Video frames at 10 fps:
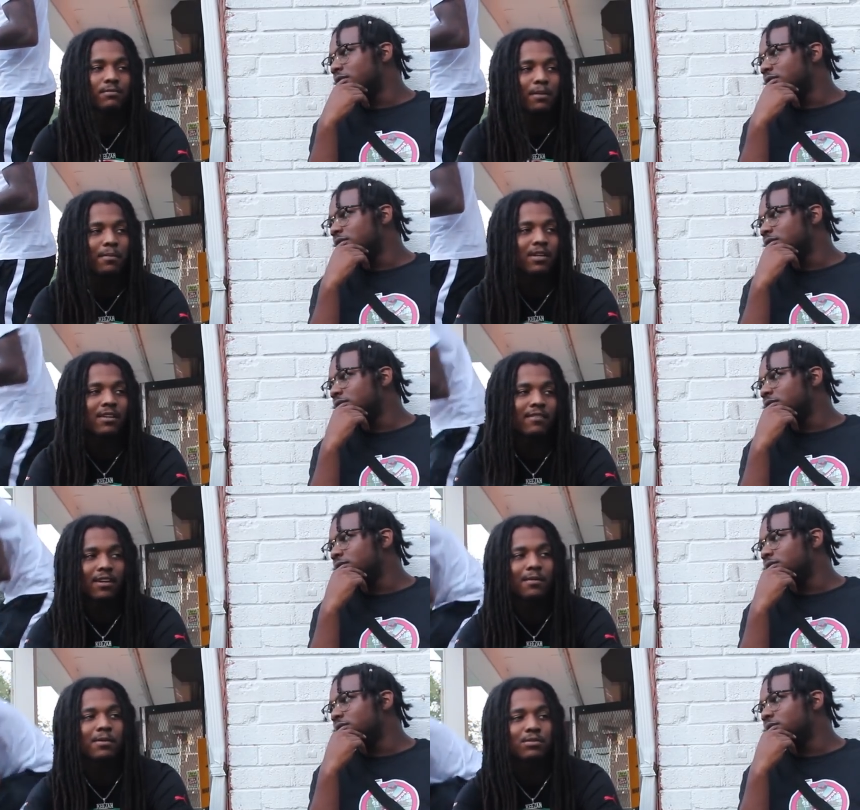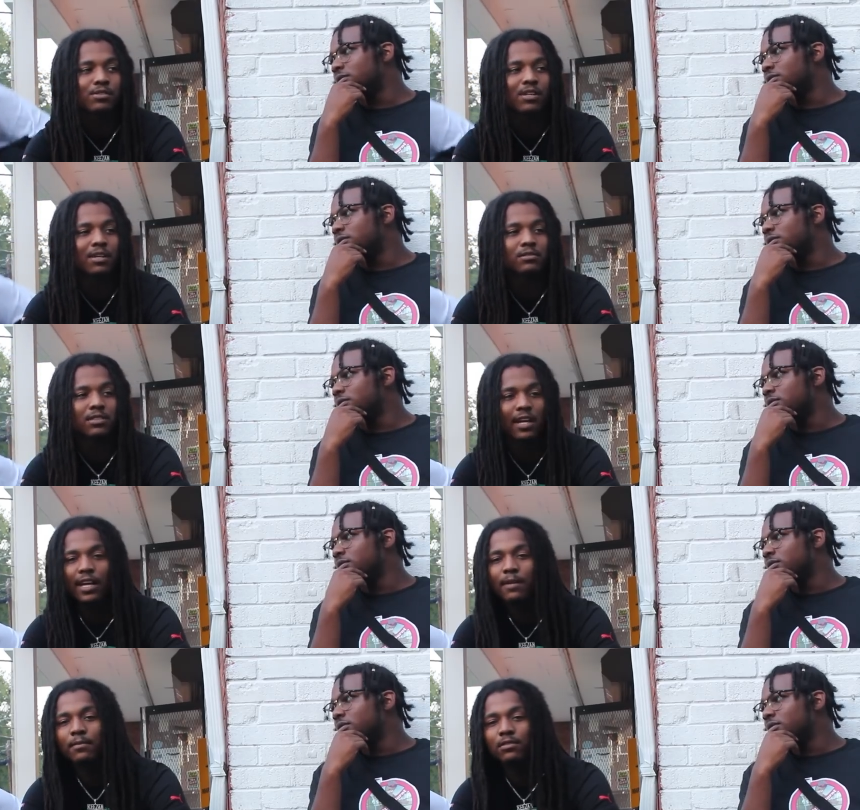Speaker 1: my money ever come up short, I was
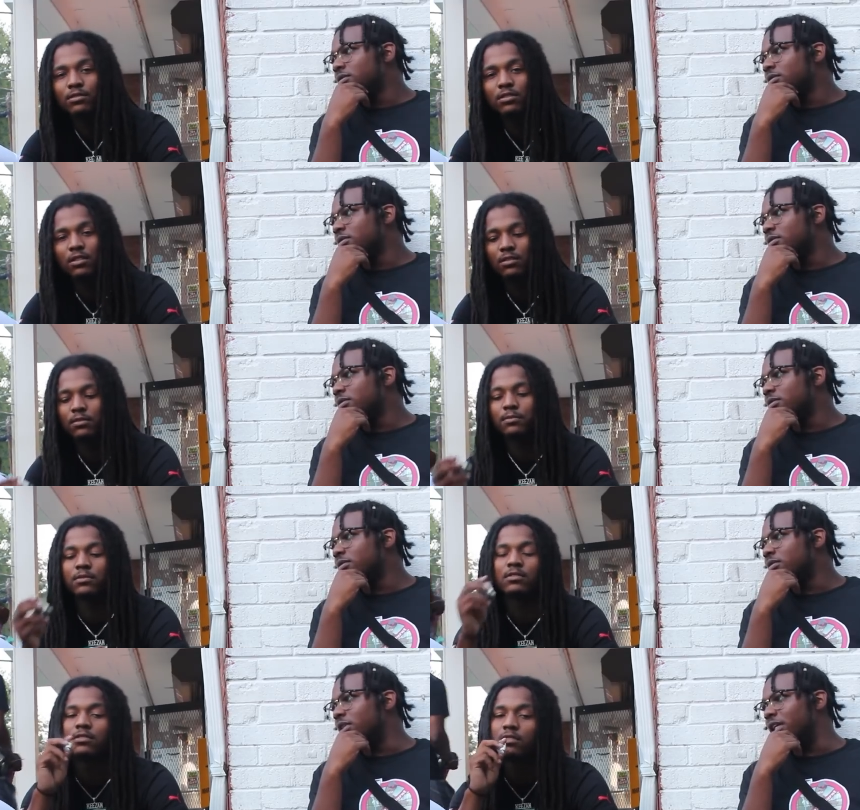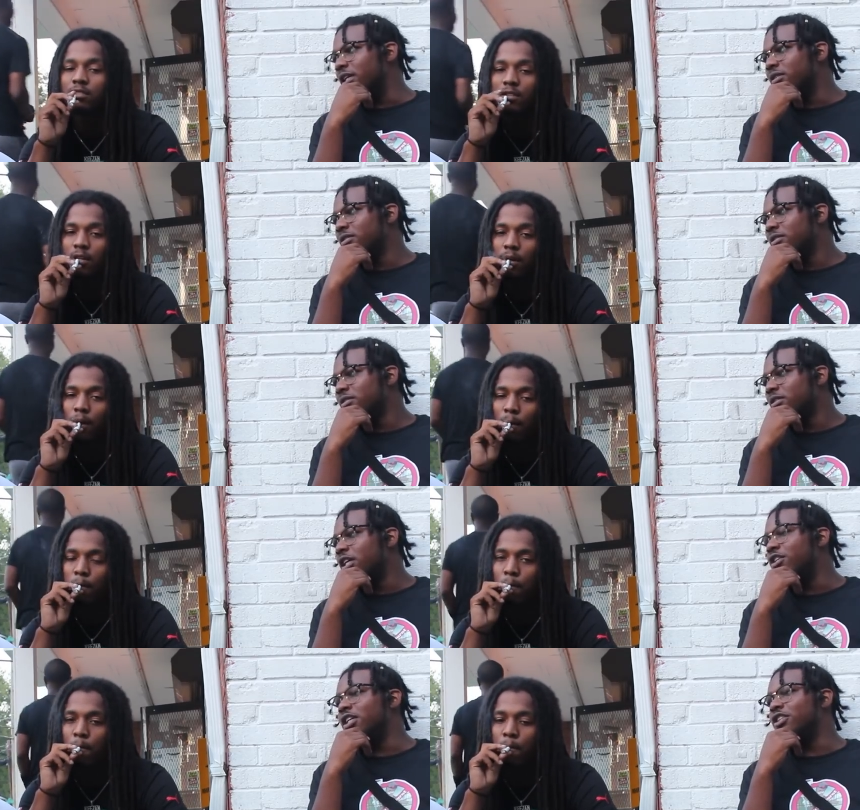gambling or something.
Speaker 2: Yeah.
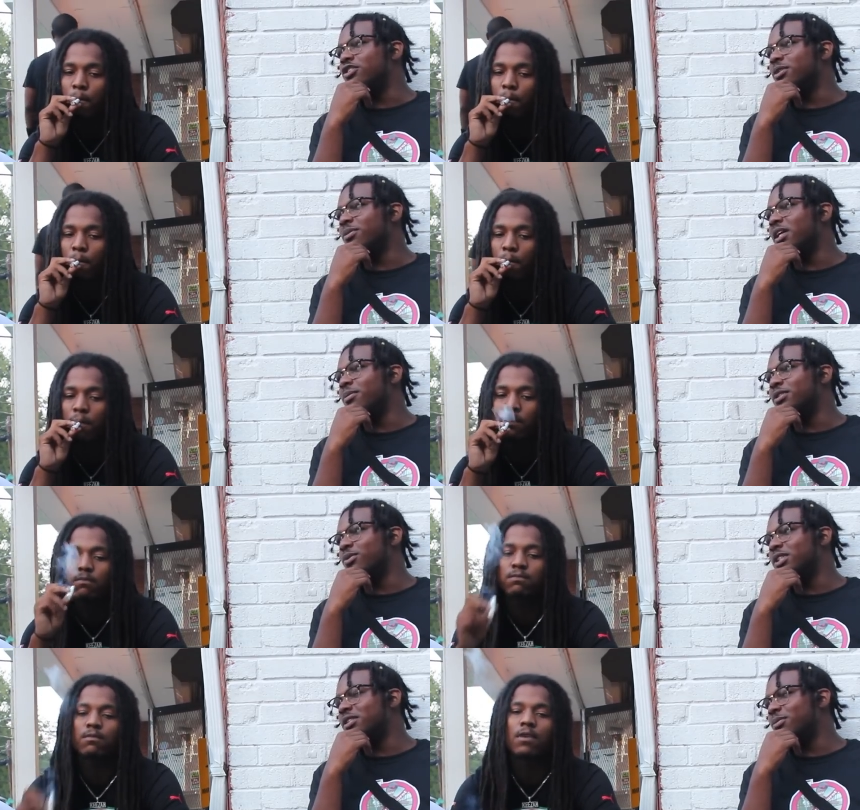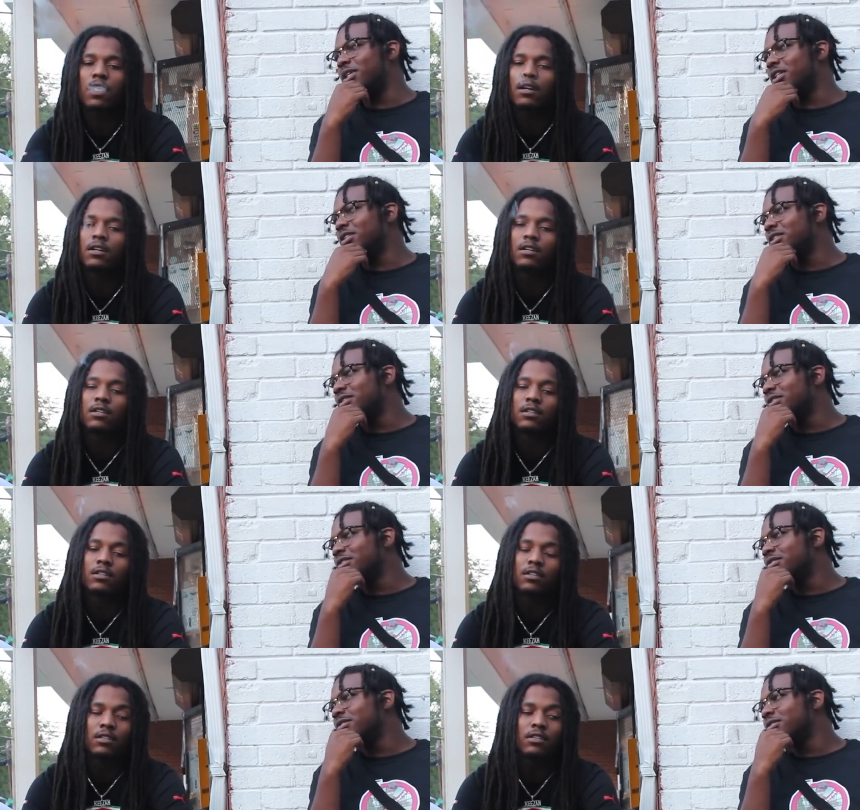You think the strip club is a waste of money?
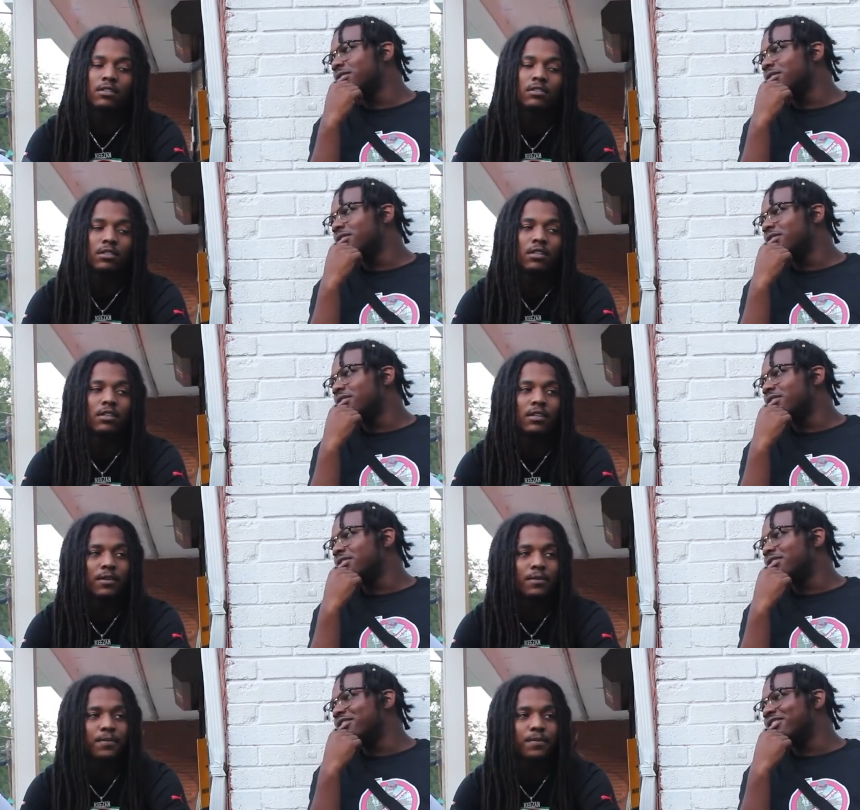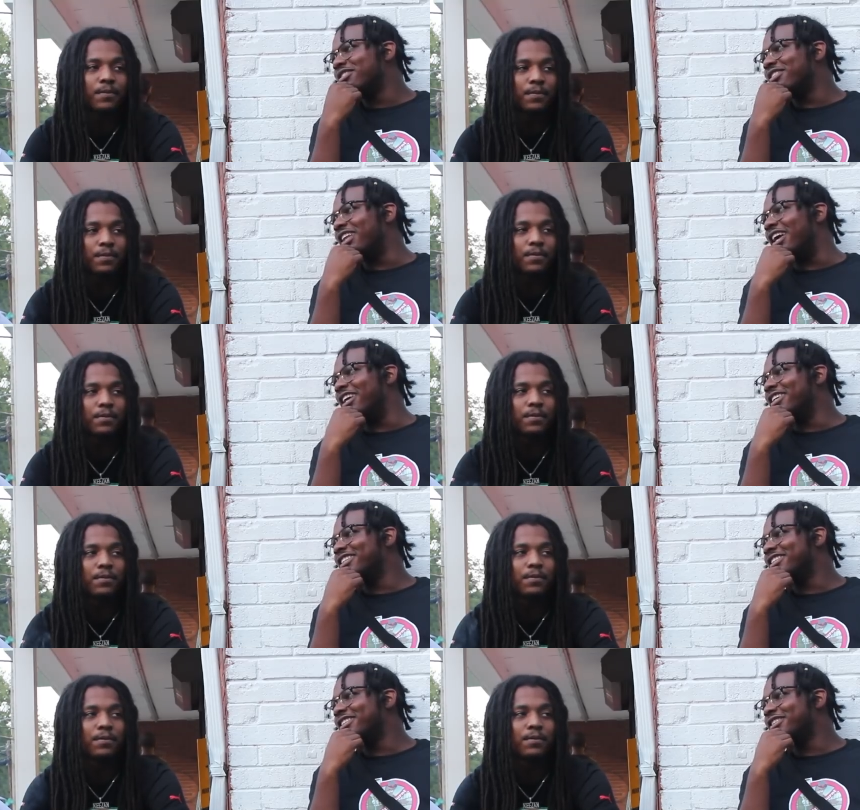Yeah. Like,
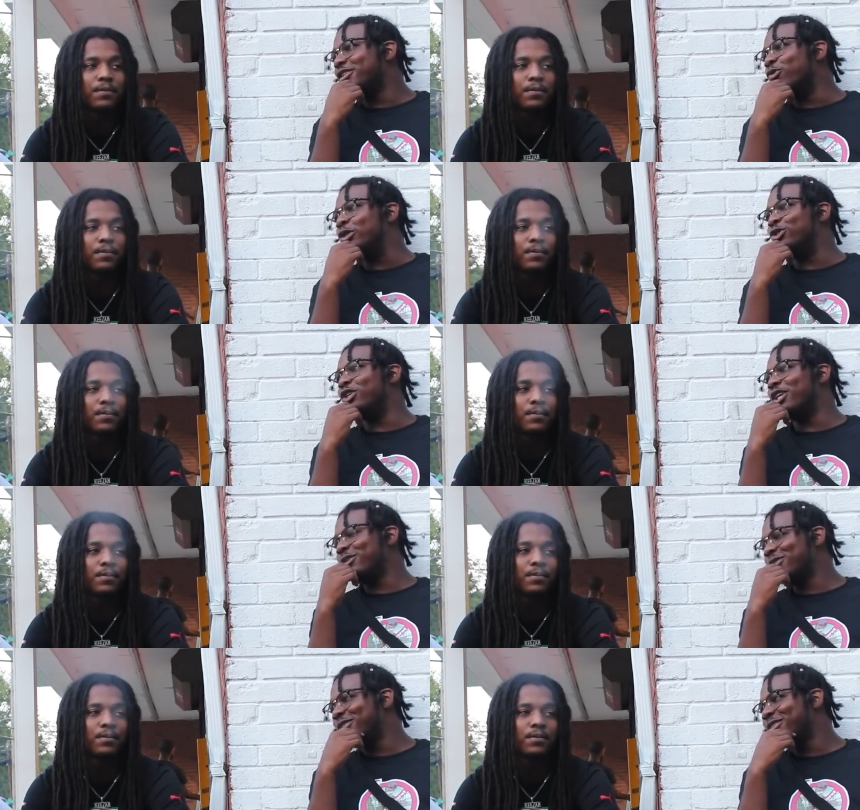would you go?